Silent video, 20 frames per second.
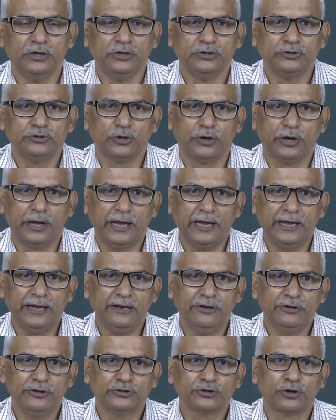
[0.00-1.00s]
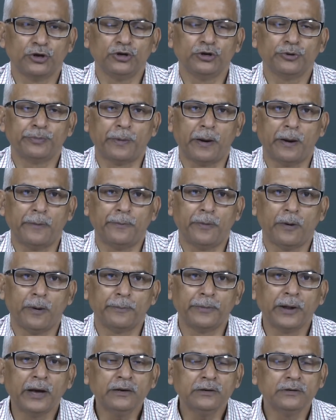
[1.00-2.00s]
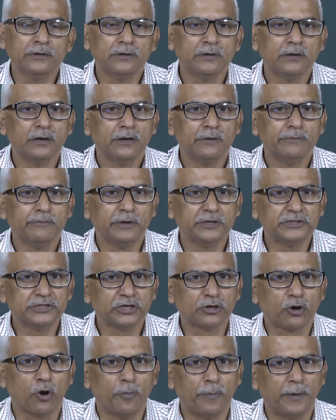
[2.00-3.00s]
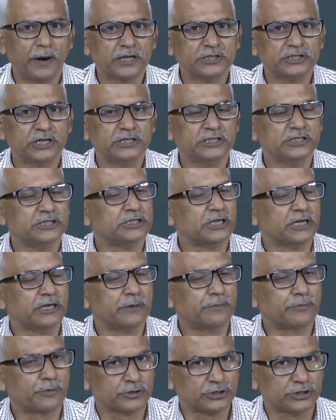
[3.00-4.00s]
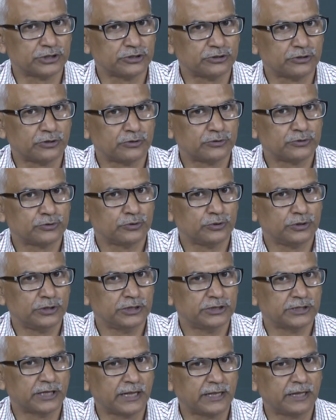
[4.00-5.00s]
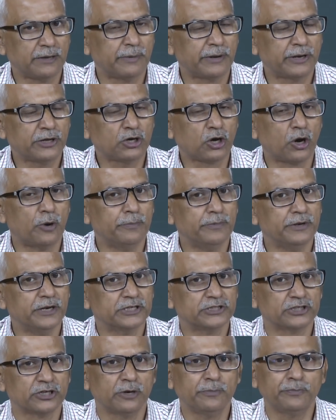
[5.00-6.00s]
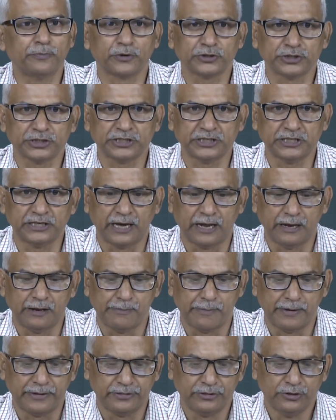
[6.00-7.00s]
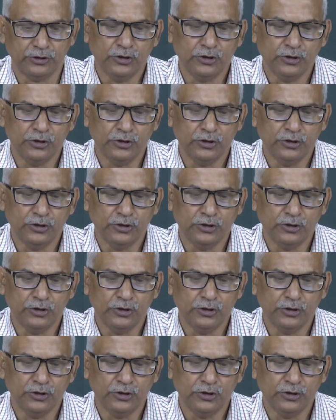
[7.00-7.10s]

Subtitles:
So, ALU is going to perform the basic operation inside the processor. So, it is nothing but a combination of processing element.